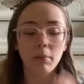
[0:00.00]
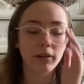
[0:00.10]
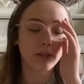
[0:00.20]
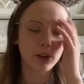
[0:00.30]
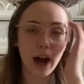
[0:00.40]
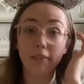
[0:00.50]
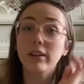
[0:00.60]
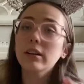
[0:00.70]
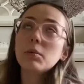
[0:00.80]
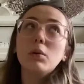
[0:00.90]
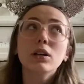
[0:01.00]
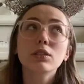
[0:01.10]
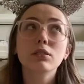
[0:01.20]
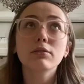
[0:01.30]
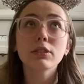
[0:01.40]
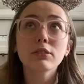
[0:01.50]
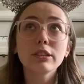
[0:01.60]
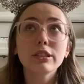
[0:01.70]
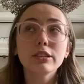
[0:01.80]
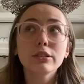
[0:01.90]
If you haven't watched Frozen
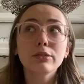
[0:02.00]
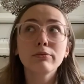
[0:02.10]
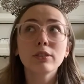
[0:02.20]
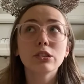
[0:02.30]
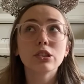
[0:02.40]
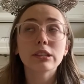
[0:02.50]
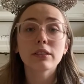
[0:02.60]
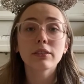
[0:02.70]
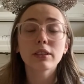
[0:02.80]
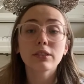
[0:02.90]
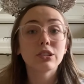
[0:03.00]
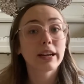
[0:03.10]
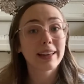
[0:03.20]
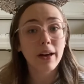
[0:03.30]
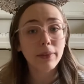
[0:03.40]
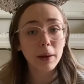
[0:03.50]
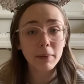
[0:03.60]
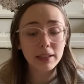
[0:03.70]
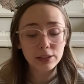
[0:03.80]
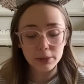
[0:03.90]
2, you should definitely go check out that
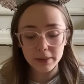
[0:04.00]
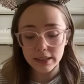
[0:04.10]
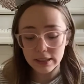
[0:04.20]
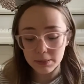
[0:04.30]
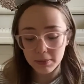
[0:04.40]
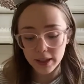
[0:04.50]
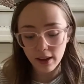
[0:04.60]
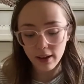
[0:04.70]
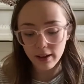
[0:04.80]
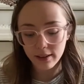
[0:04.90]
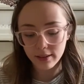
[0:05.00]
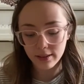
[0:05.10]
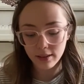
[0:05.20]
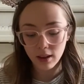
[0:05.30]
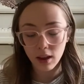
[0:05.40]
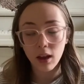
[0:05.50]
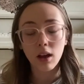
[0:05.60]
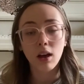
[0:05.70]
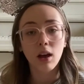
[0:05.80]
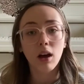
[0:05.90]
masterpiece because
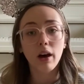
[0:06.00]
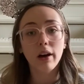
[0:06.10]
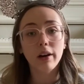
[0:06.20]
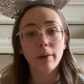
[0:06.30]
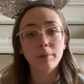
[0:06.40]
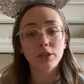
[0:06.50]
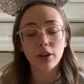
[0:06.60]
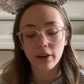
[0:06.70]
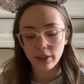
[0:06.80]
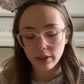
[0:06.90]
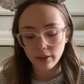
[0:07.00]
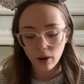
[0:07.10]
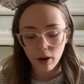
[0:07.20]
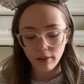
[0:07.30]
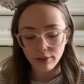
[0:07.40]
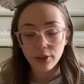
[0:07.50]
um, Jonathan Groff, who